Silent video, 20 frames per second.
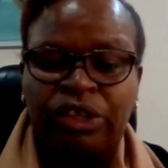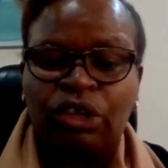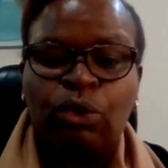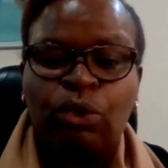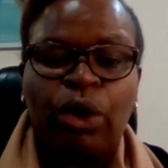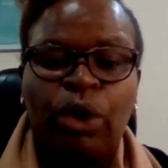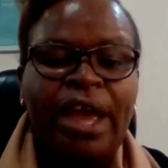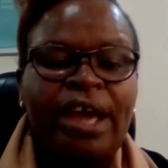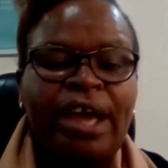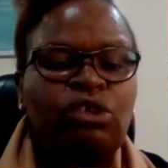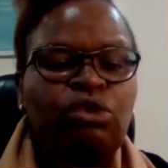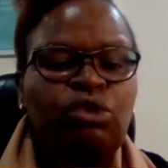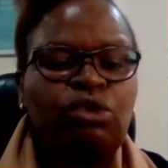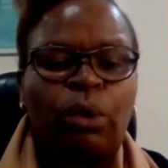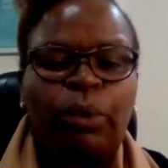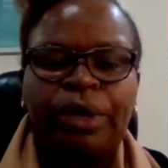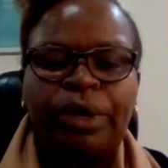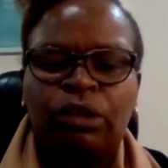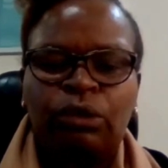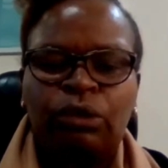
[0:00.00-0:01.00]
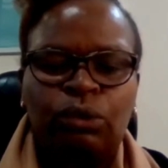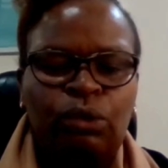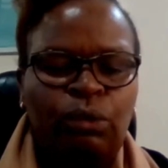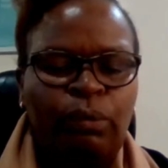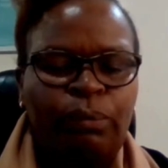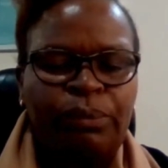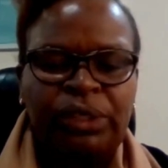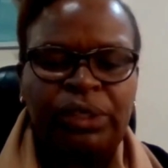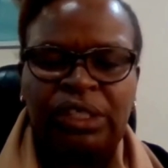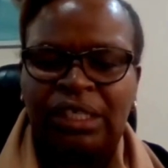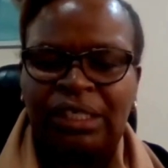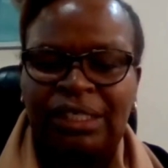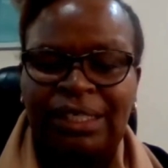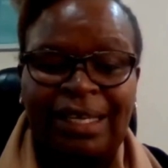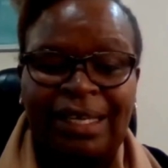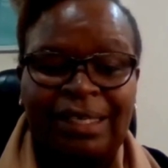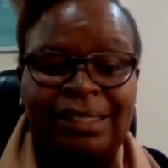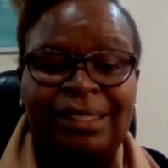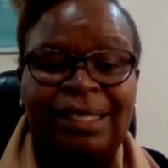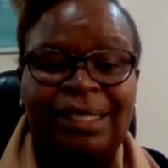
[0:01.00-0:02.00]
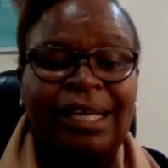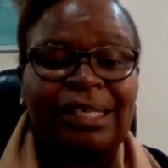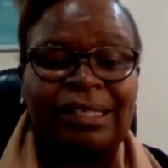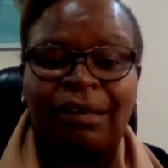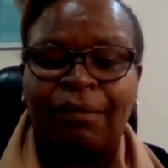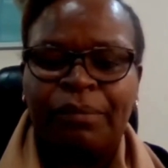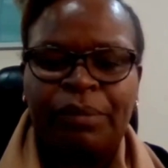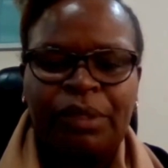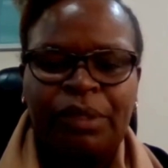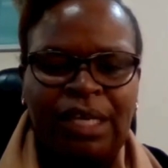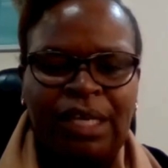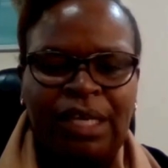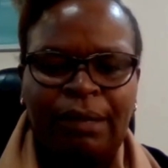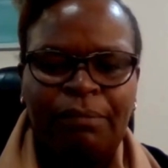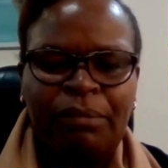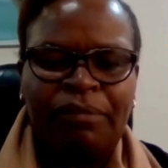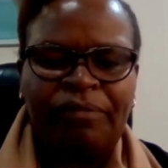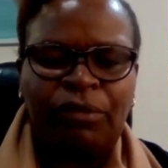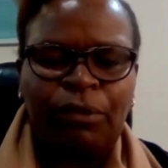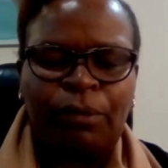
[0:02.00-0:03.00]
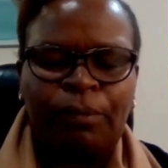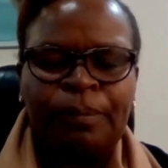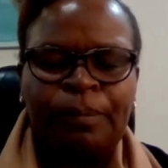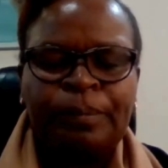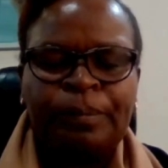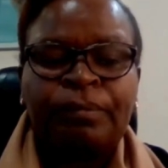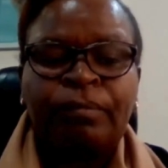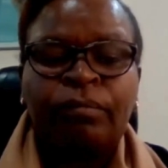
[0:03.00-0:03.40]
They go extra way to do business that has never been done before.